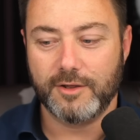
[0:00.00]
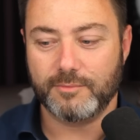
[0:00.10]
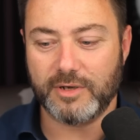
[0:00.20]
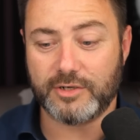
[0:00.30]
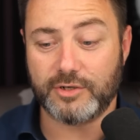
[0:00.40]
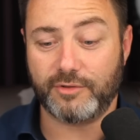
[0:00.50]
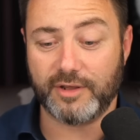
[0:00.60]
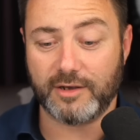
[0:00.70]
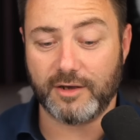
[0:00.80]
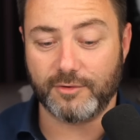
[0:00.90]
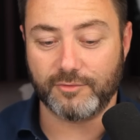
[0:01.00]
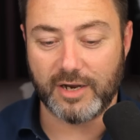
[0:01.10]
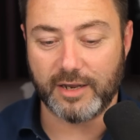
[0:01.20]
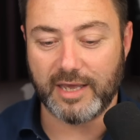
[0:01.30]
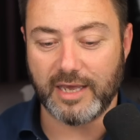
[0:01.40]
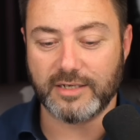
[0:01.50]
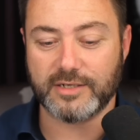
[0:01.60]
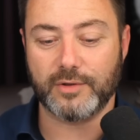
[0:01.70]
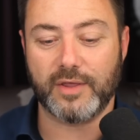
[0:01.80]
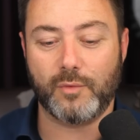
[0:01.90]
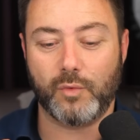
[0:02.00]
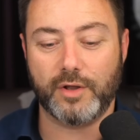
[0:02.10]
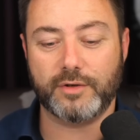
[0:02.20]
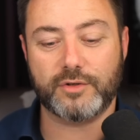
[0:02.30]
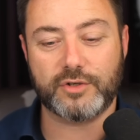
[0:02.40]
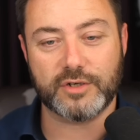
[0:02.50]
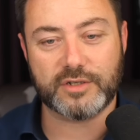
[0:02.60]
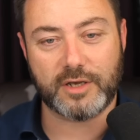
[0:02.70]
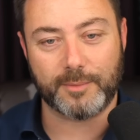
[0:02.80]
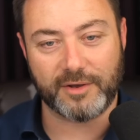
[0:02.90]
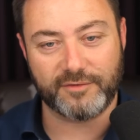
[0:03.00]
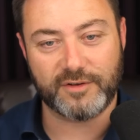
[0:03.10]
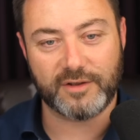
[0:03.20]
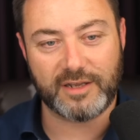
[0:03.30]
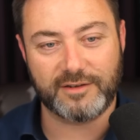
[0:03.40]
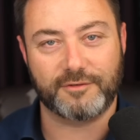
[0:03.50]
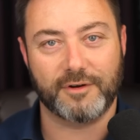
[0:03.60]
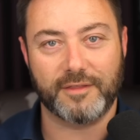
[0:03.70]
makes you think, oh, right, okay, so they weren't just coming over to integrate.